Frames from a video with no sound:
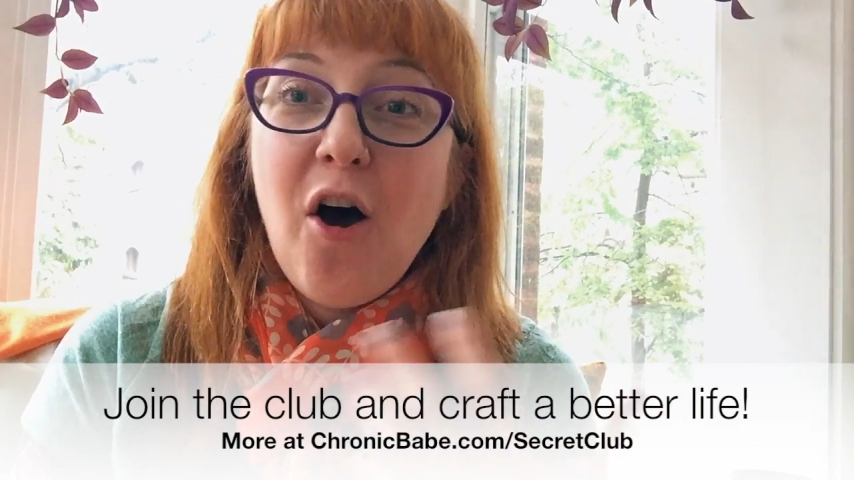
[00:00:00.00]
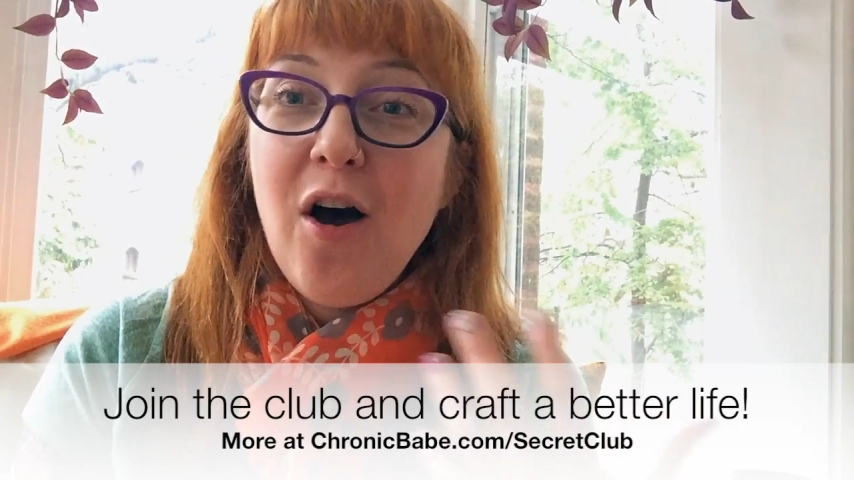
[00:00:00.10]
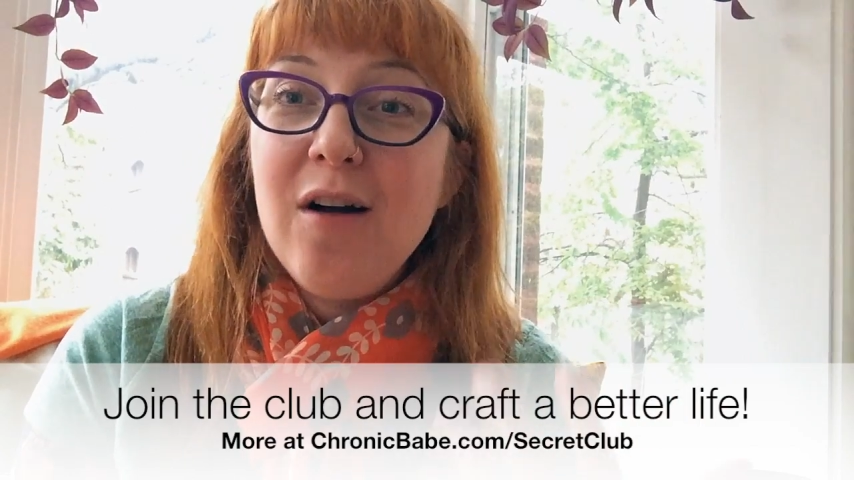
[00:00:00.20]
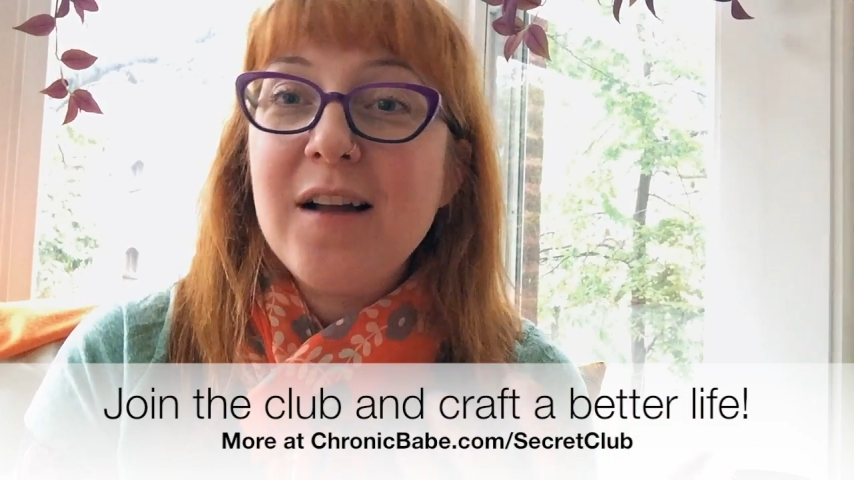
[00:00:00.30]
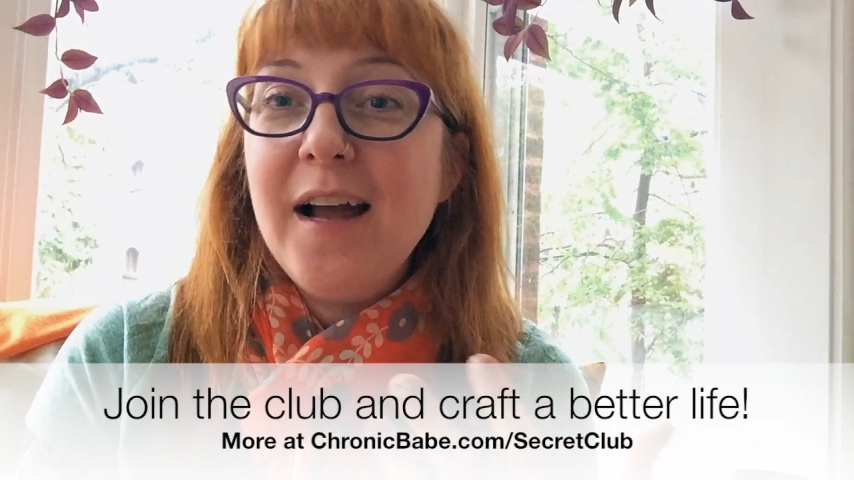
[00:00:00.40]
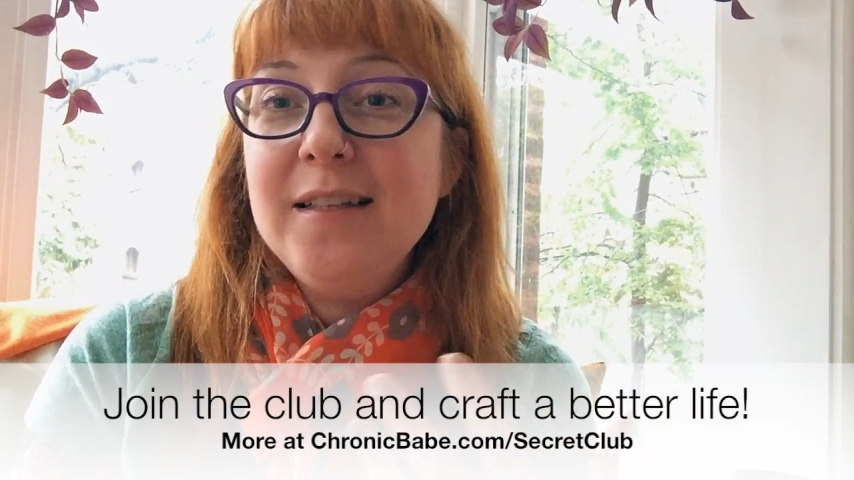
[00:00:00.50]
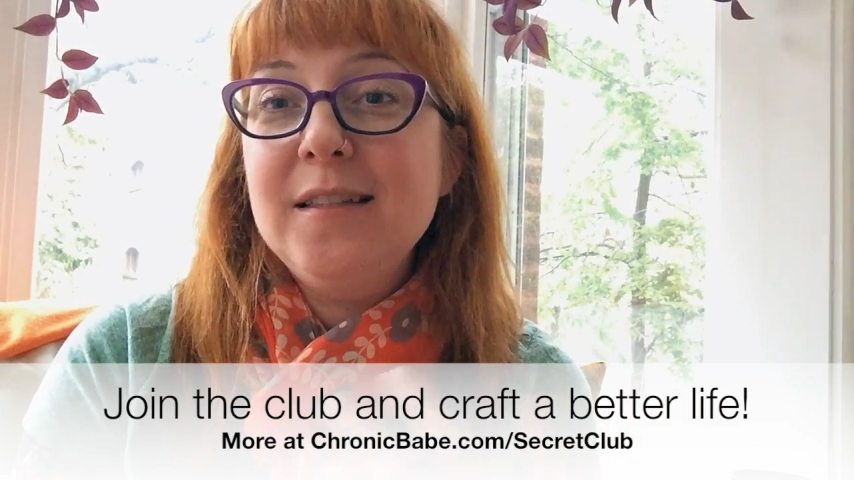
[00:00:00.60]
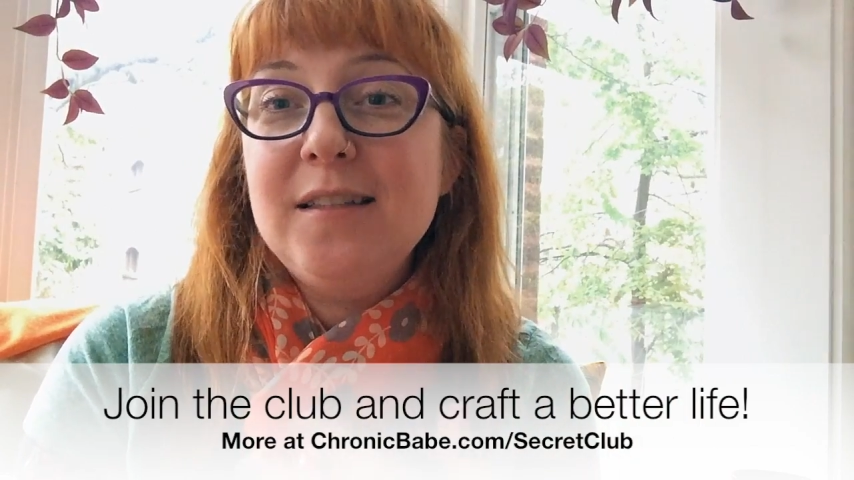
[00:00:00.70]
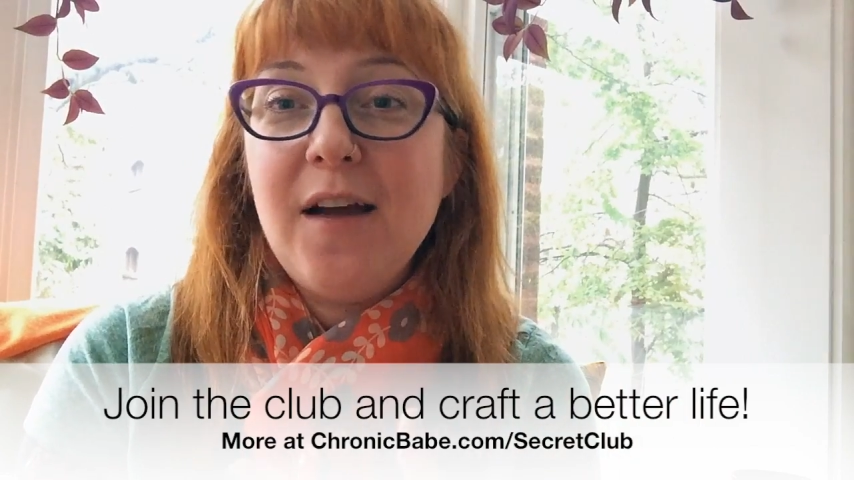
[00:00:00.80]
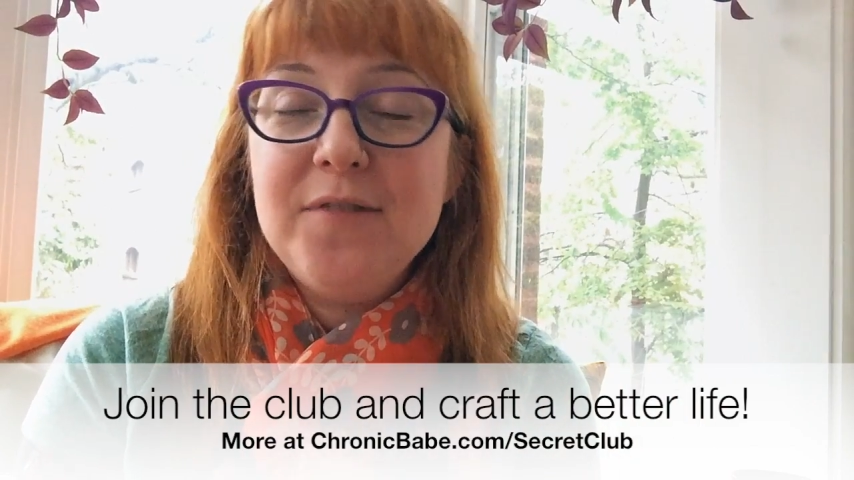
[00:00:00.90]
all kinds
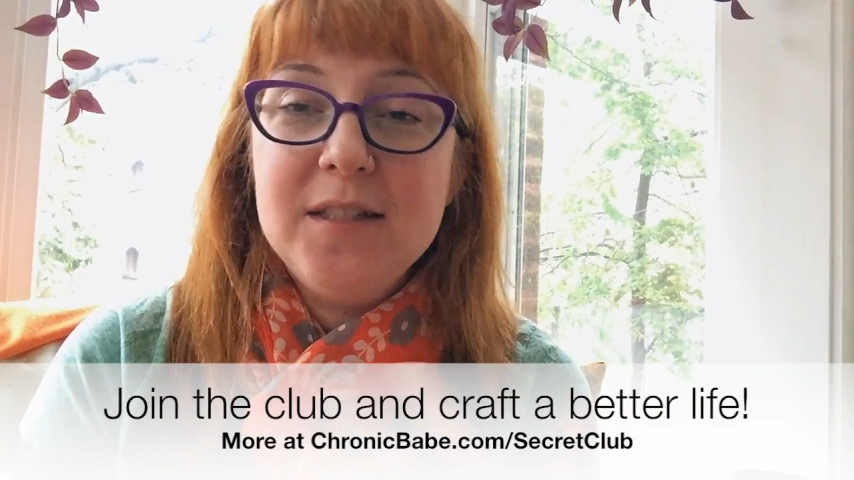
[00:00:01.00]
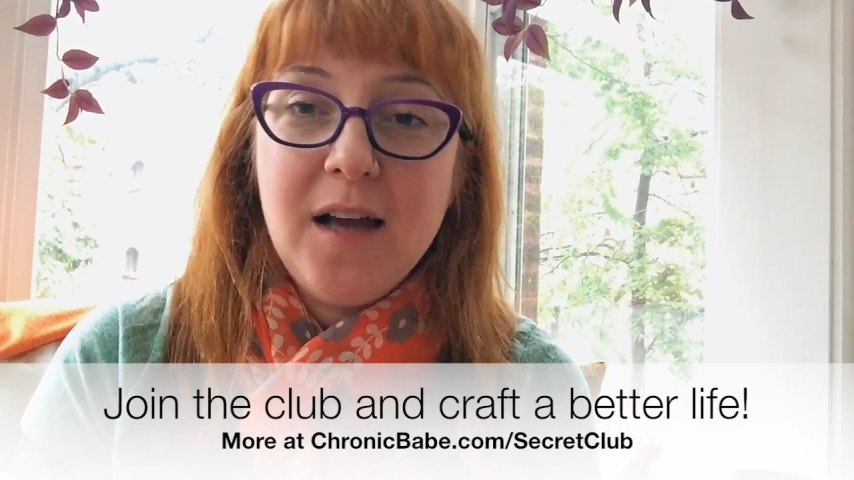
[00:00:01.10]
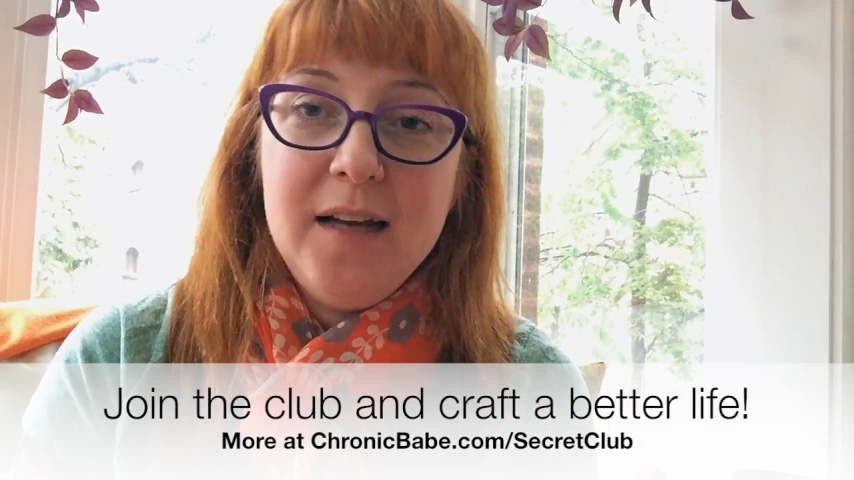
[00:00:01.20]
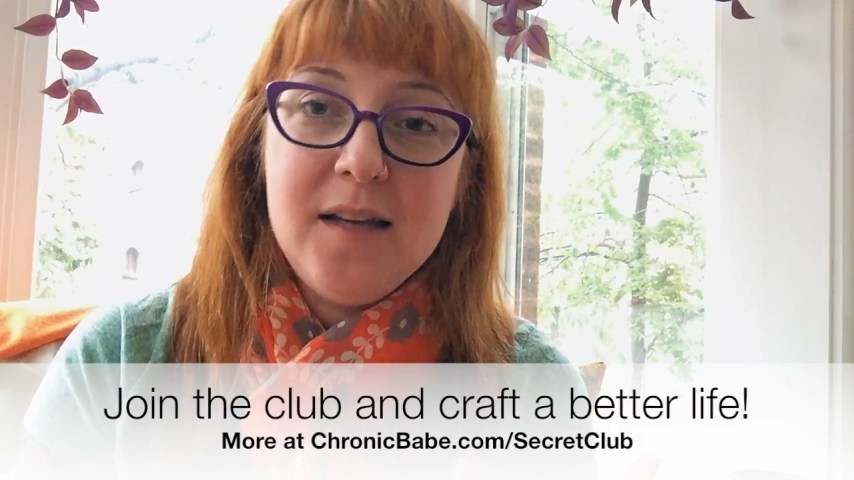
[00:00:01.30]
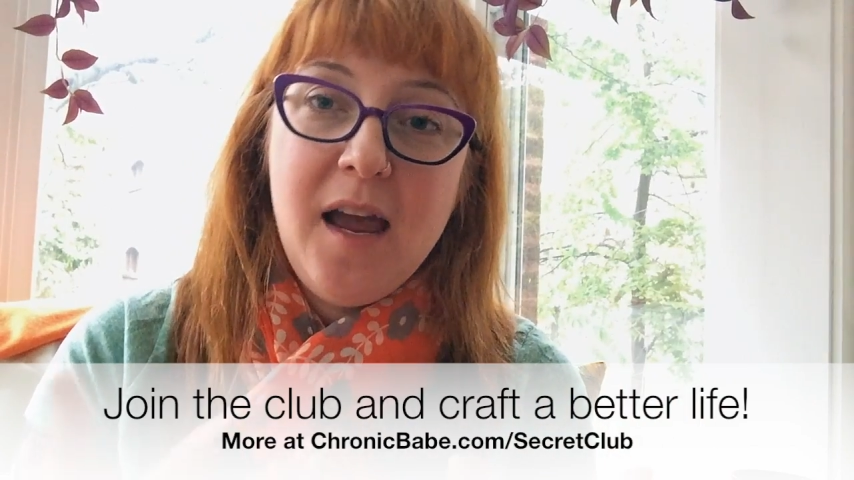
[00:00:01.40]
of stuff designed to